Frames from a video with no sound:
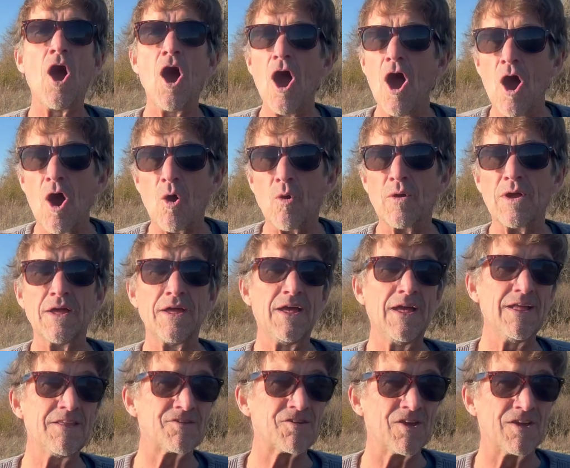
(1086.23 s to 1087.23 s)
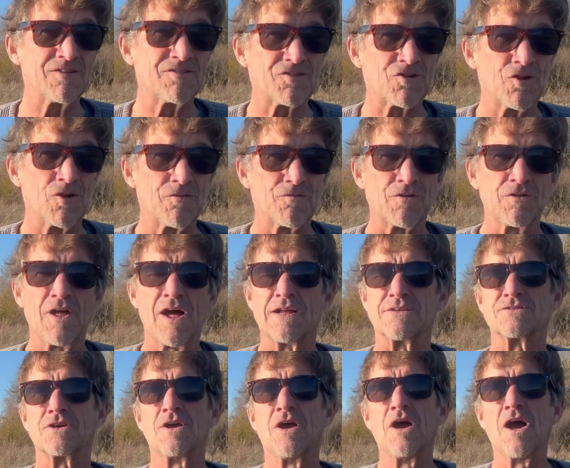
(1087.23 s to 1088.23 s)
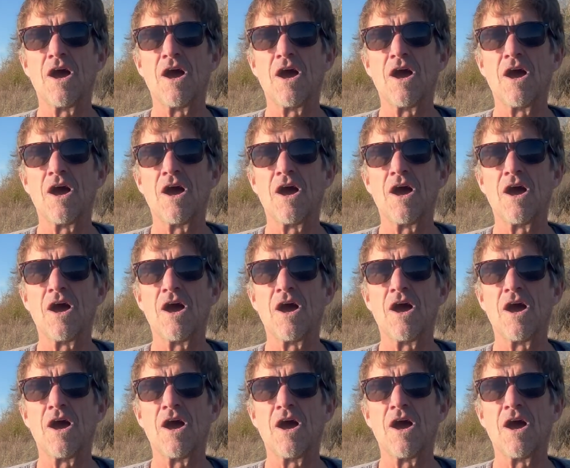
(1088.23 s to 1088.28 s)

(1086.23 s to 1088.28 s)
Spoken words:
Oh, it's his turn for lunch.